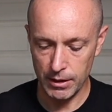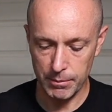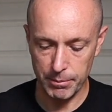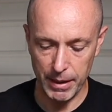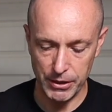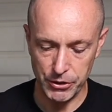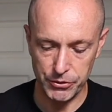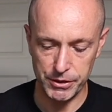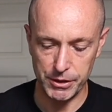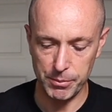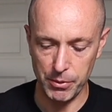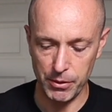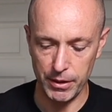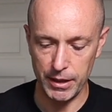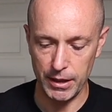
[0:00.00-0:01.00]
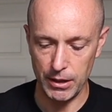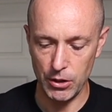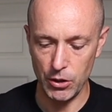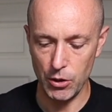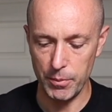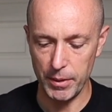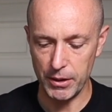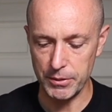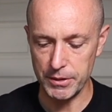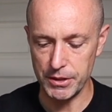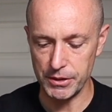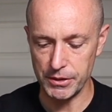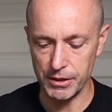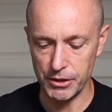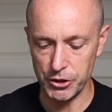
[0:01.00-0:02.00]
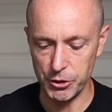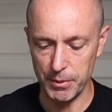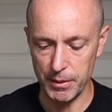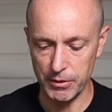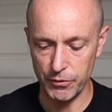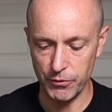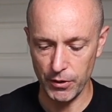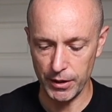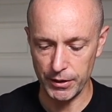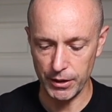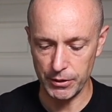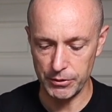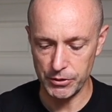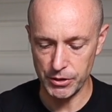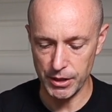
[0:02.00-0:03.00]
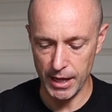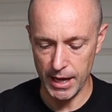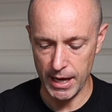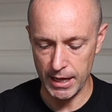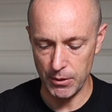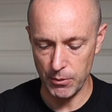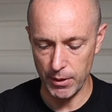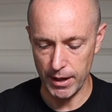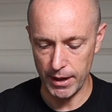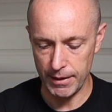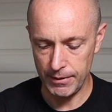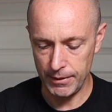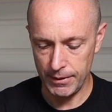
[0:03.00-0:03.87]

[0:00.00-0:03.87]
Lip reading: batteries are pretty ubiquitous and I should be able to find those anywhere.